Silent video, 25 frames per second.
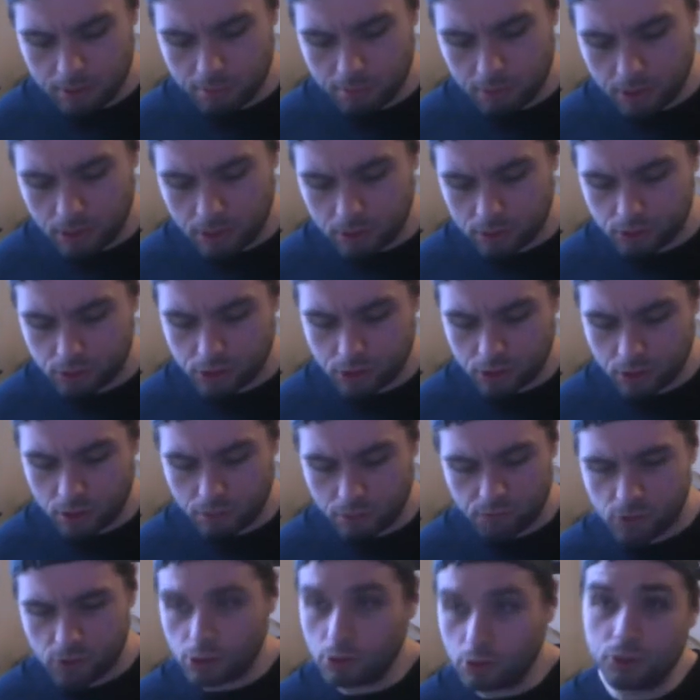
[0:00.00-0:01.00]
pawn
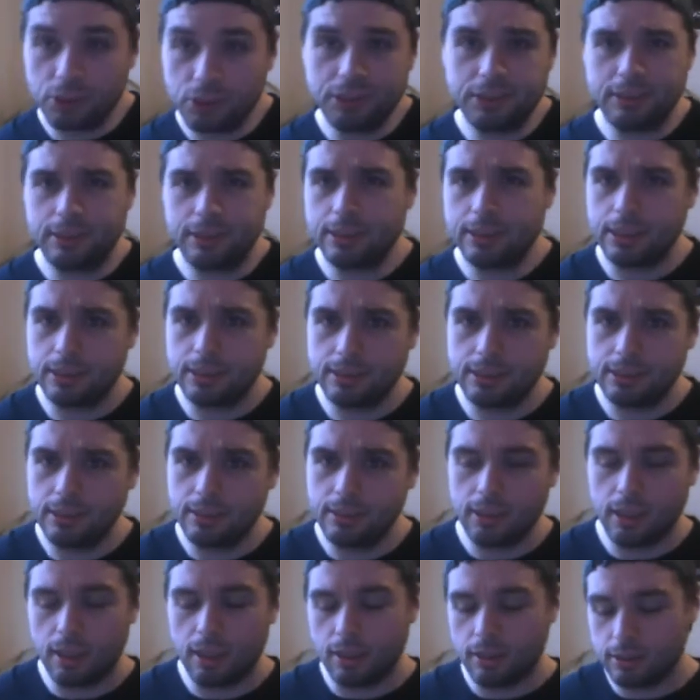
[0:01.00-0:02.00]
shop for only
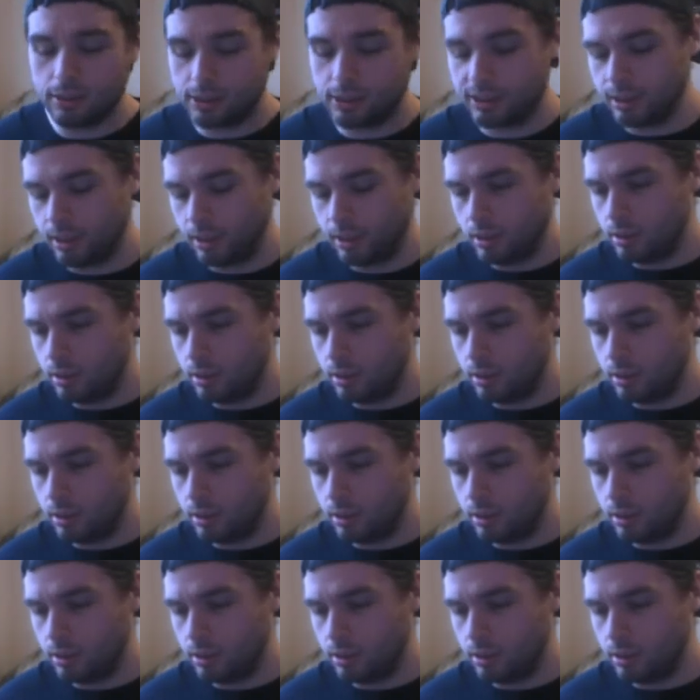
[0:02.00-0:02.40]
$60.